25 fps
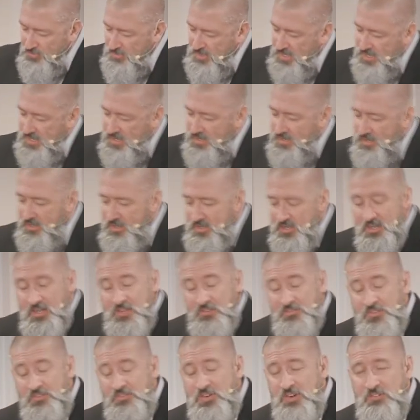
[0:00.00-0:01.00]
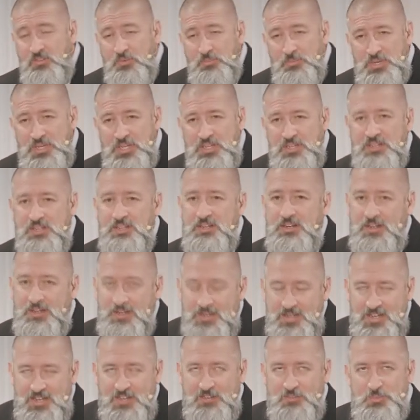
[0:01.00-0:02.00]
man, if you've ever been, and I
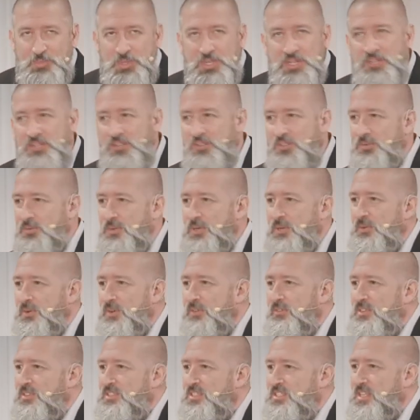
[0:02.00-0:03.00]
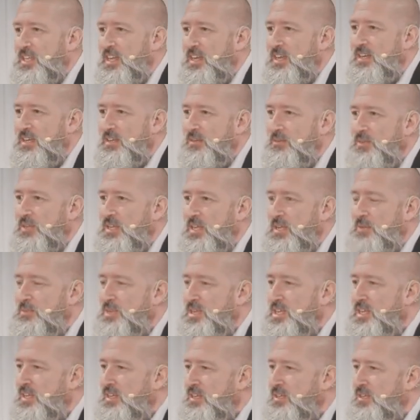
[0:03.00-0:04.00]
have been, to Three Rivers Stadium, and they
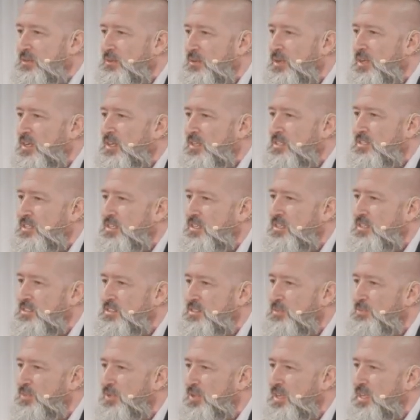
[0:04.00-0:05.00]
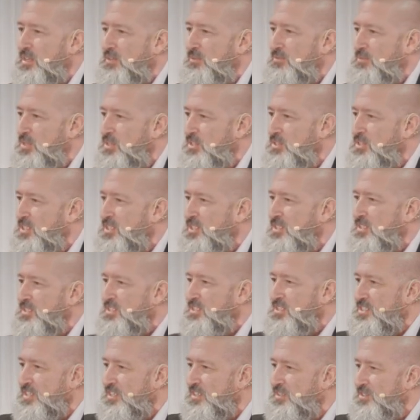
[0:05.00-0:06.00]
begin to play the music and the
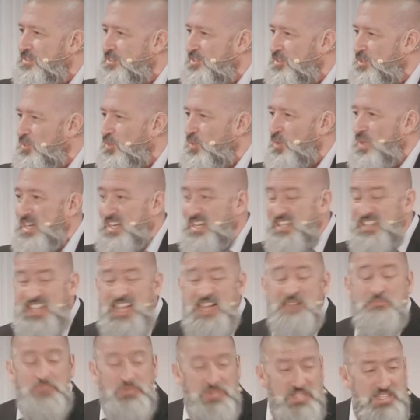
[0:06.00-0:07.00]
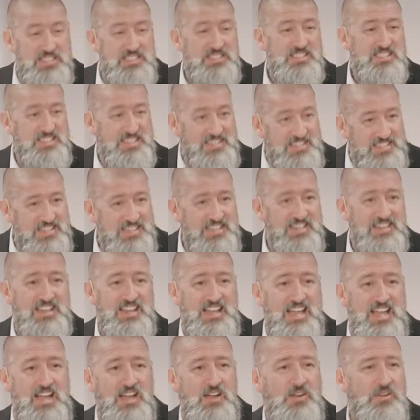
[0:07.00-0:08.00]
Steelers are winning, that place can get
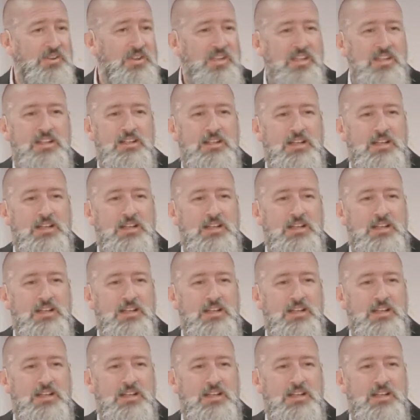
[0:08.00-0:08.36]
loud.